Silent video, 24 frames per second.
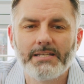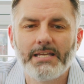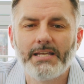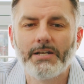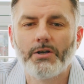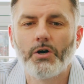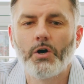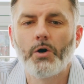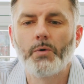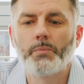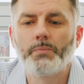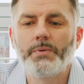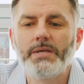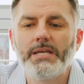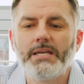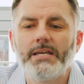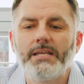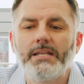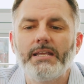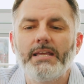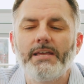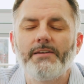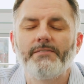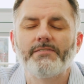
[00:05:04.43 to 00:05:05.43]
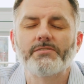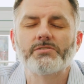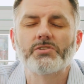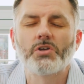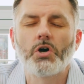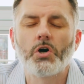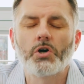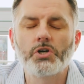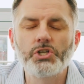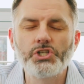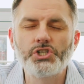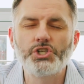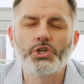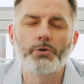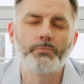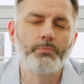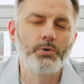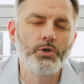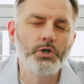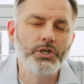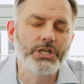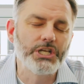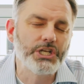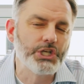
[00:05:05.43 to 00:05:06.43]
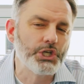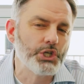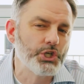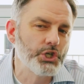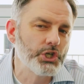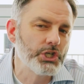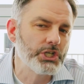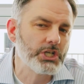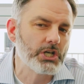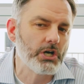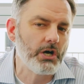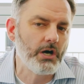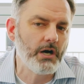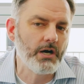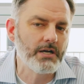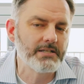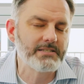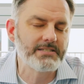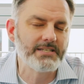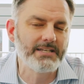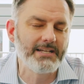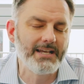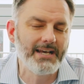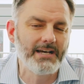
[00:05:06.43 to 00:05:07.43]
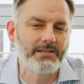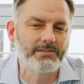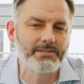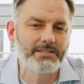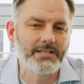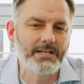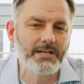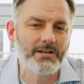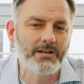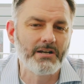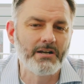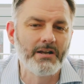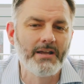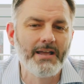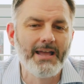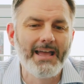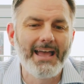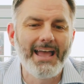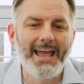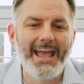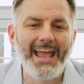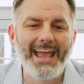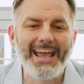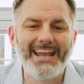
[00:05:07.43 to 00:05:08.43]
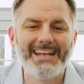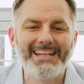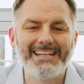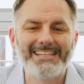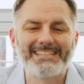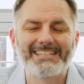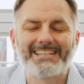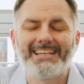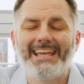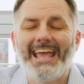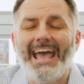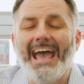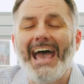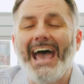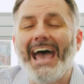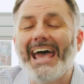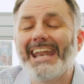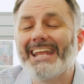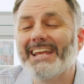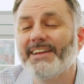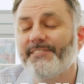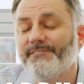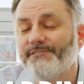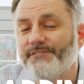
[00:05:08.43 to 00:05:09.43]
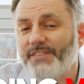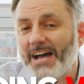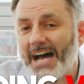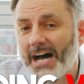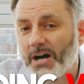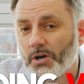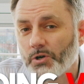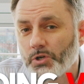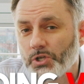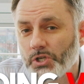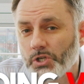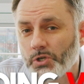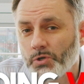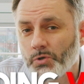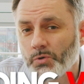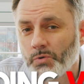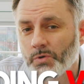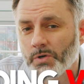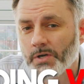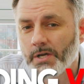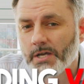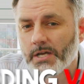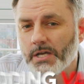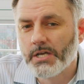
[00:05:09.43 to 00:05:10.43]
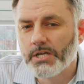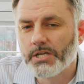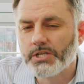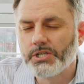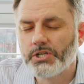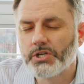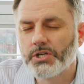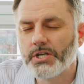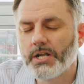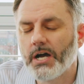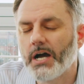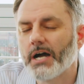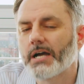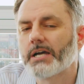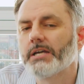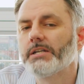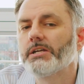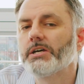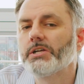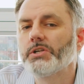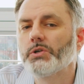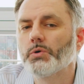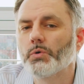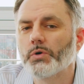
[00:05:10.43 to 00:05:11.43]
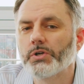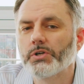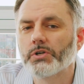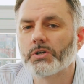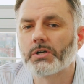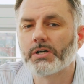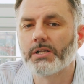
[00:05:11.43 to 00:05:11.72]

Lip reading: and albeit if as long as you're putting good content out there and it's adding value, you're not gonna annoy your